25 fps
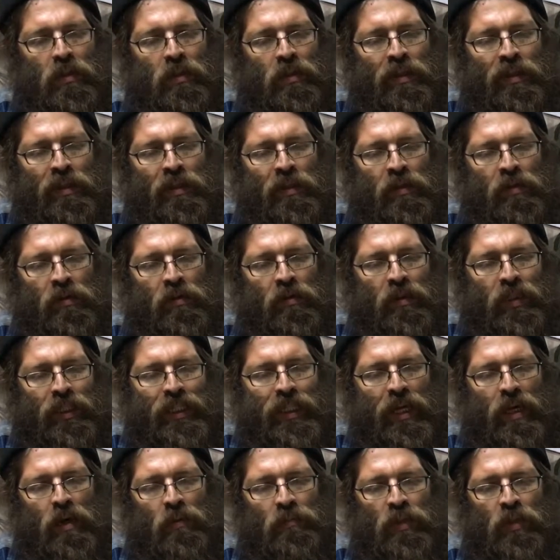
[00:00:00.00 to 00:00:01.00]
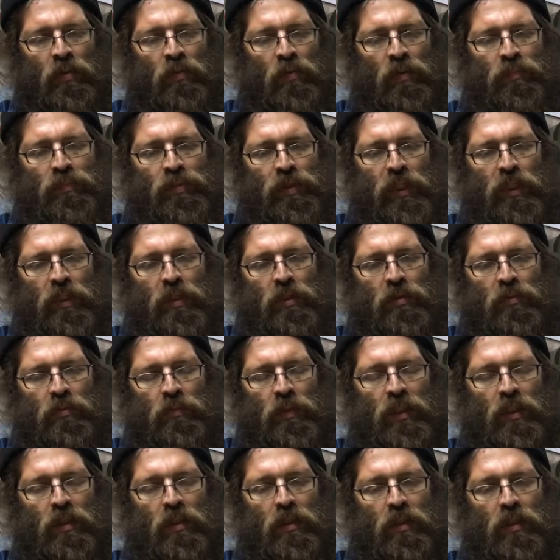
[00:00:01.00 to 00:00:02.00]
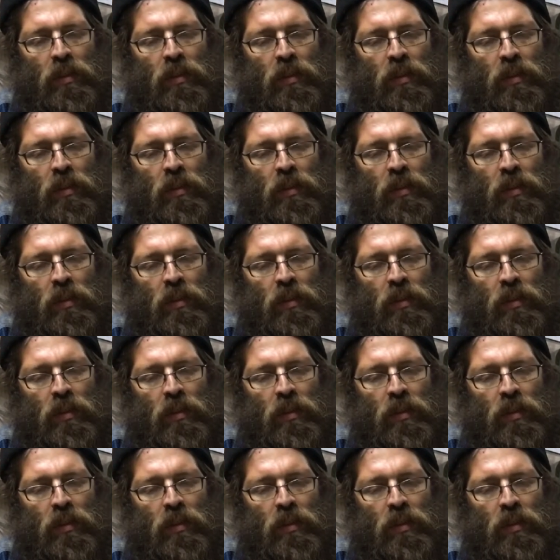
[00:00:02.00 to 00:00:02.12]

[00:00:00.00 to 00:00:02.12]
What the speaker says: Their common replacement